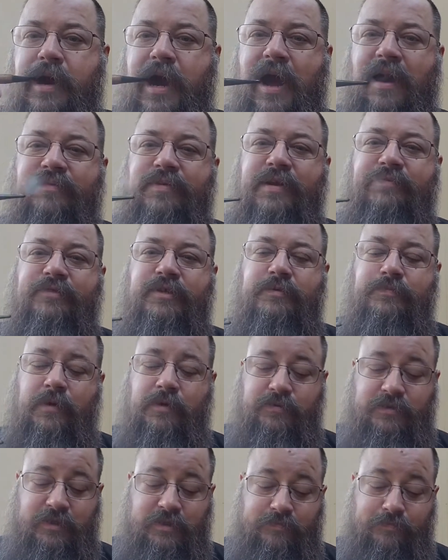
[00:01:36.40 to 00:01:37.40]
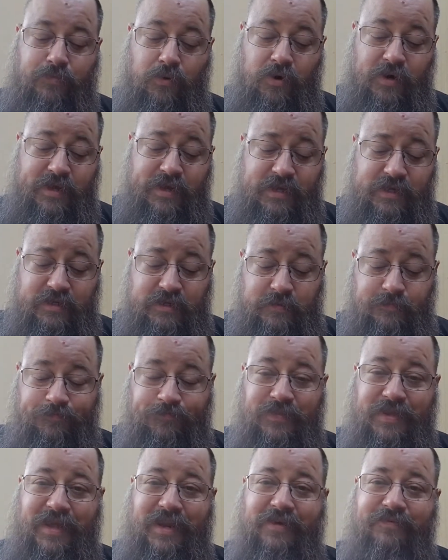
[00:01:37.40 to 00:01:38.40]
I've never smoked this brand,
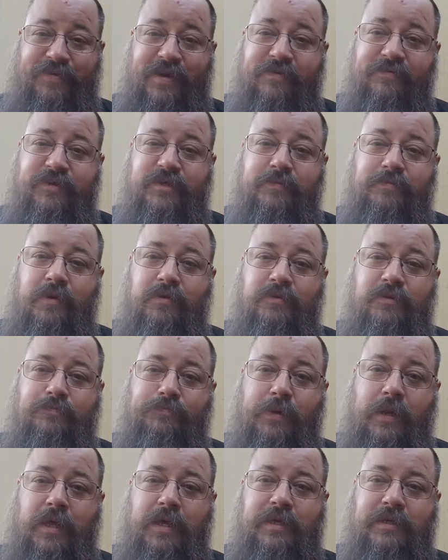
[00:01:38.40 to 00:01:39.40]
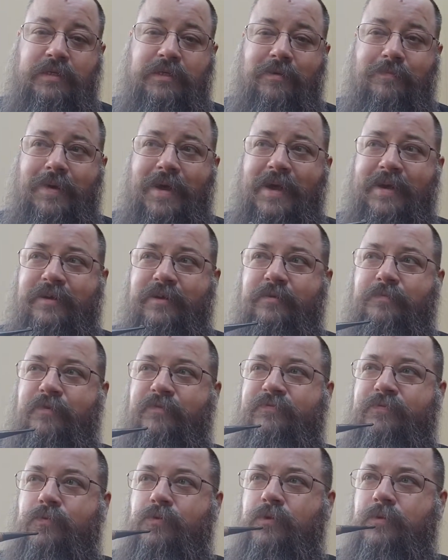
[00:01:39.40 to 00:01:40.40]
and I've never smoked plug tobacco
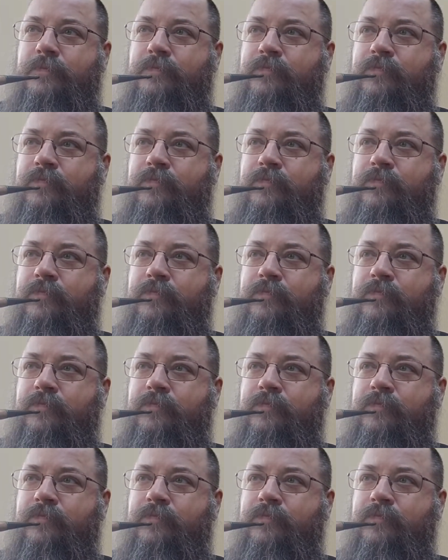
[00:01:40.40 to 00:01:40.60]
before.